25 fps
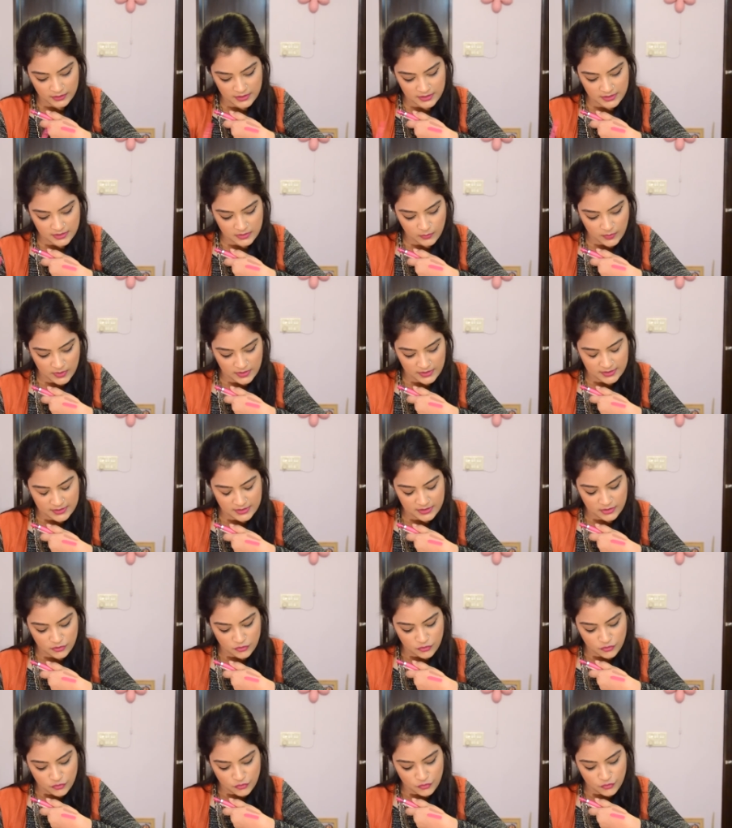This one is
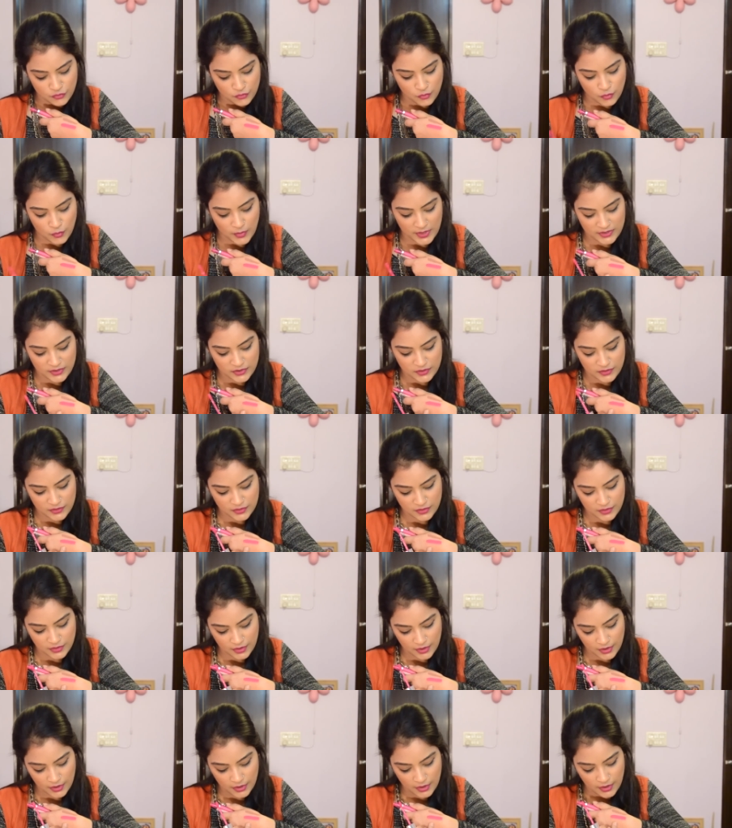the
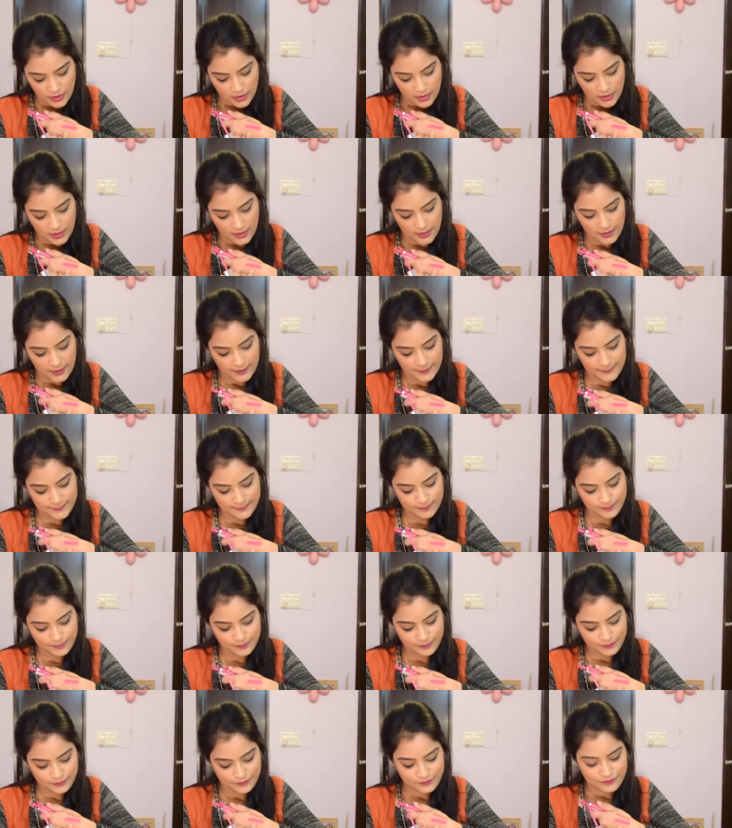truest,
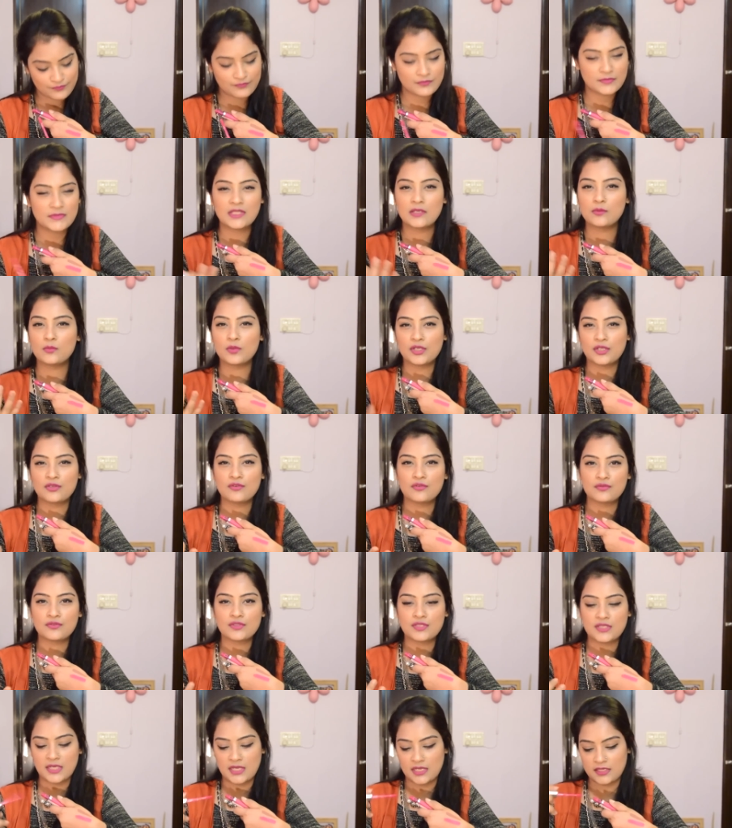
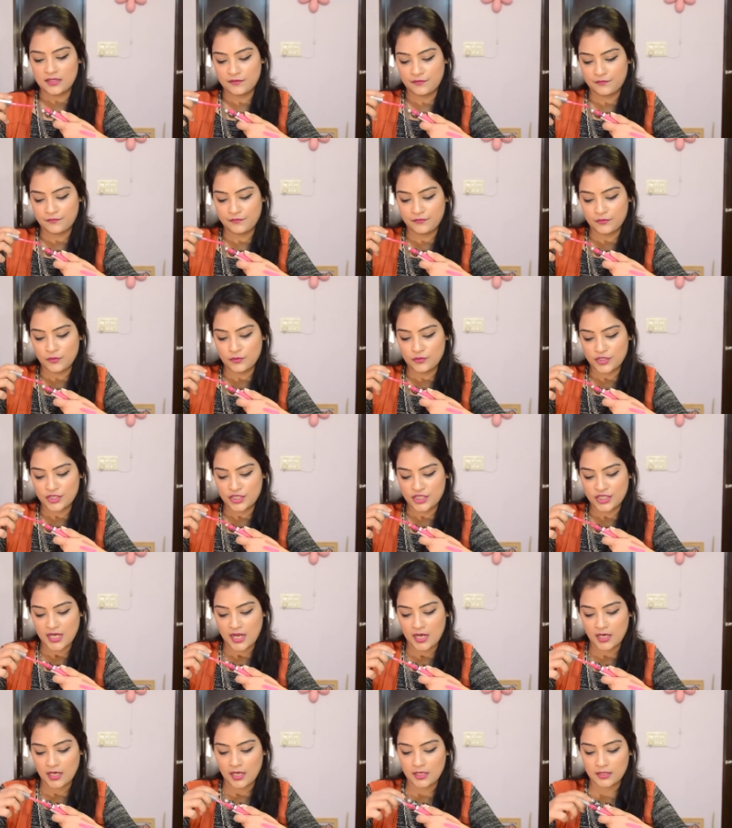the
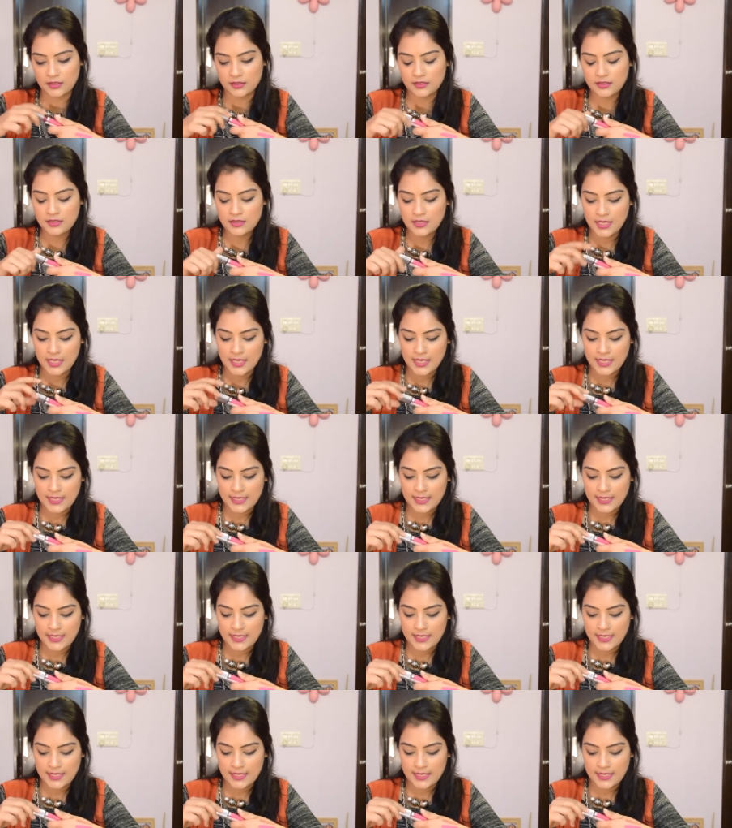fuchsia color.